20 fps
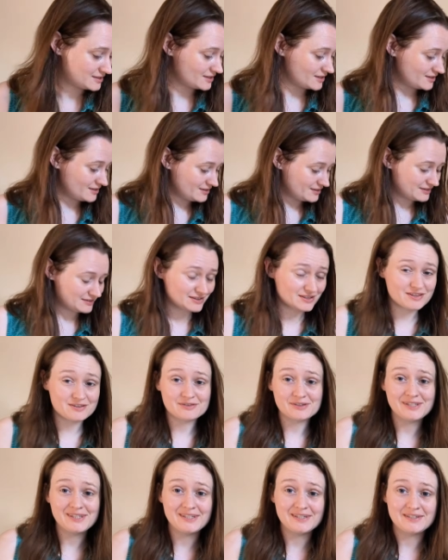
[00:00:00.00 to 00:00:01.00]
so there are
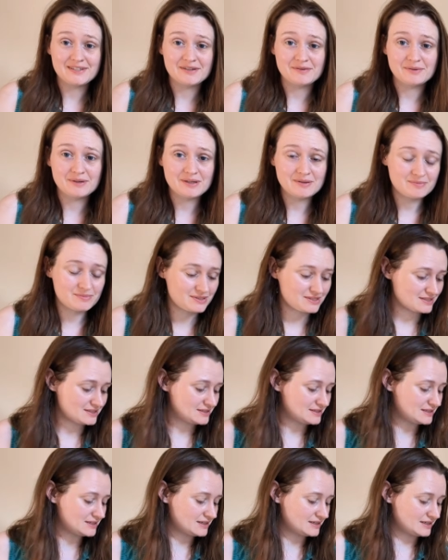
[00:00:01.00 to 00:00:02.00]
3 knitting whips
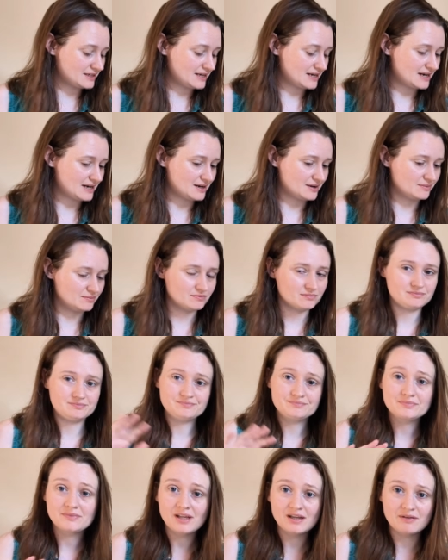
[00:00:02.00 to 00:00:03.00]
that I am
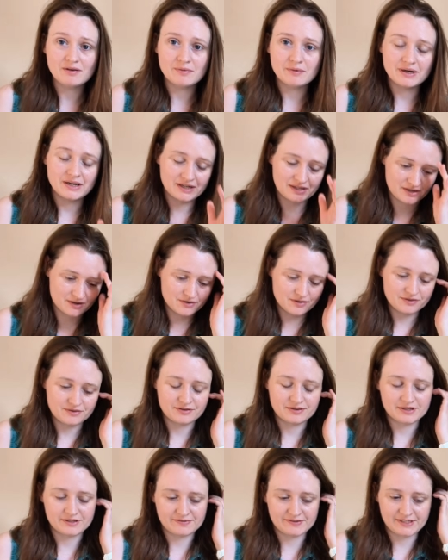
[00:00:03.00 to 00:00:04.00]
going to be working on
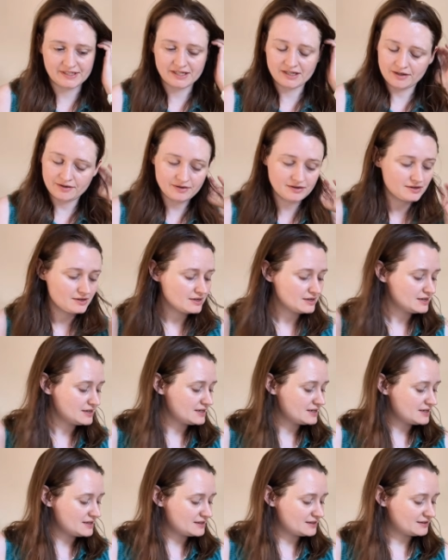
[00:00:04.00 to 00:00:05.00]
through this video.
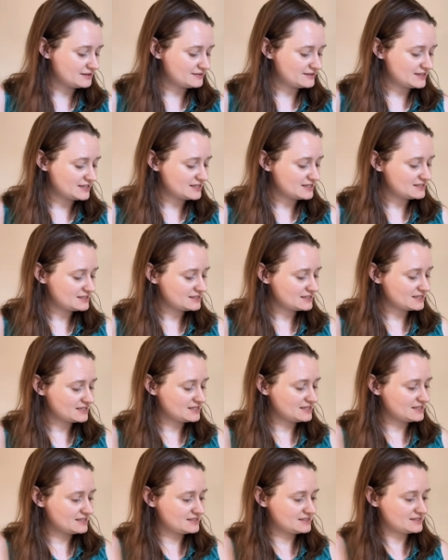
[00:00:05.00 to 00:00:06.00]
The first
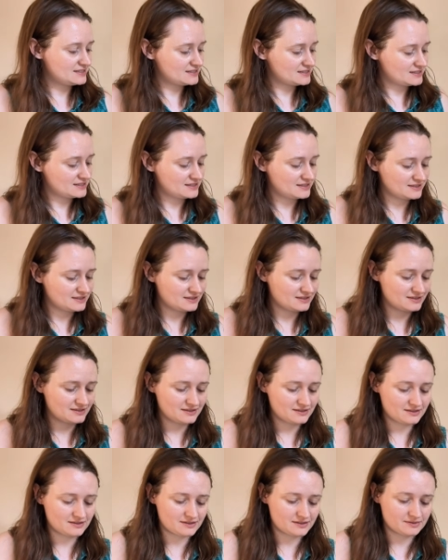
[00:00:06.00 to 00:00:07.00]
is
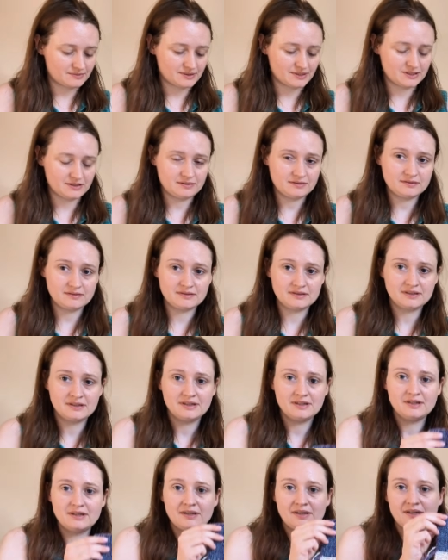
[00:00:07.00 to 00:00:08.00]
this one,
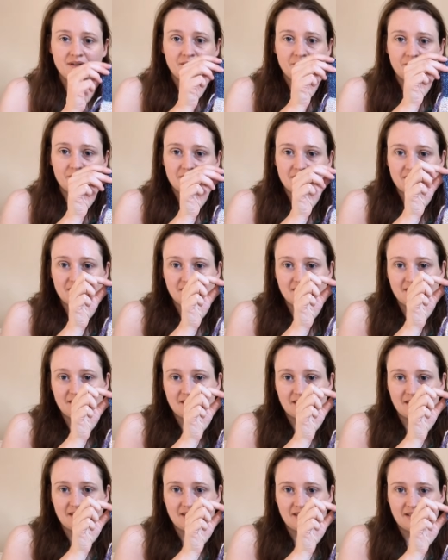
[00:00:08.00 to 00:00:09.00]
which
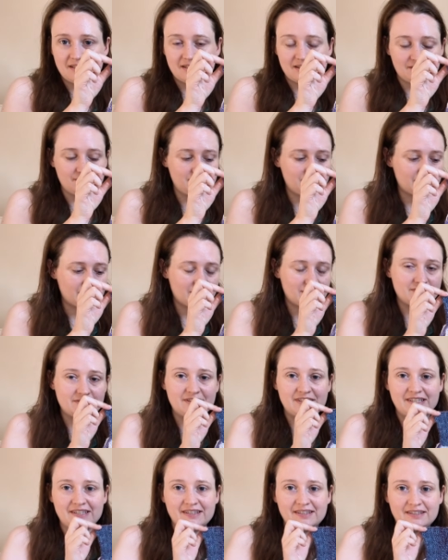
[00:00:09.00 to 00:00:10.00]
is a
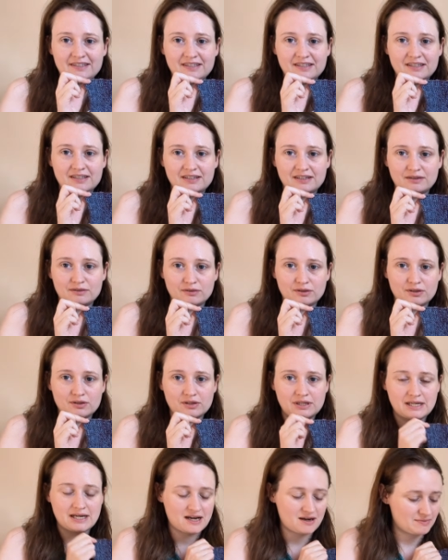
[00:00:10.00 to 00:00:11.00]
self-drafted little
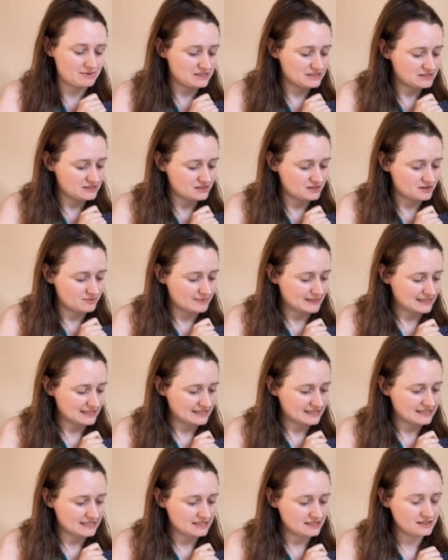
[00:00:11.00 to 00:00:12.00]
log cabin style
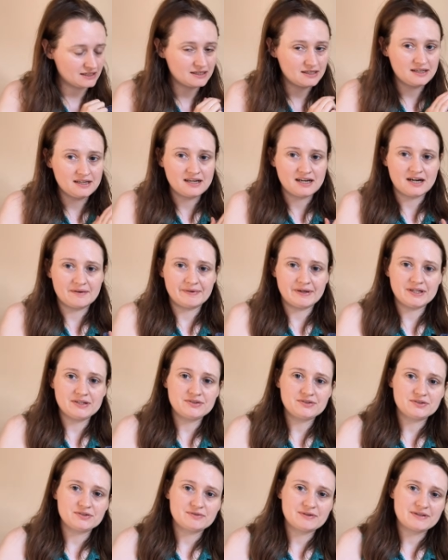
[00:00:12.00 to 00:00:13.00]
blanket. I'm
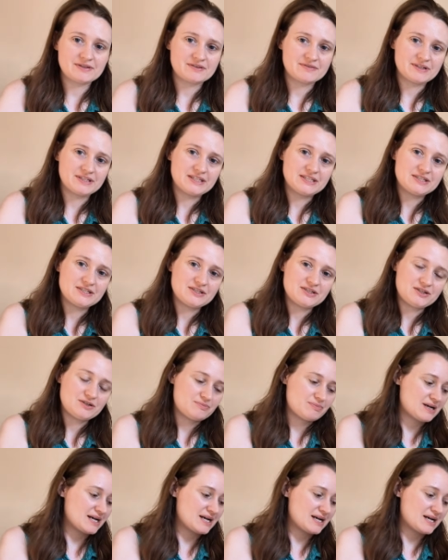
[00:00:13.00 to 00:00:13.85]
unsure whether I'm going to do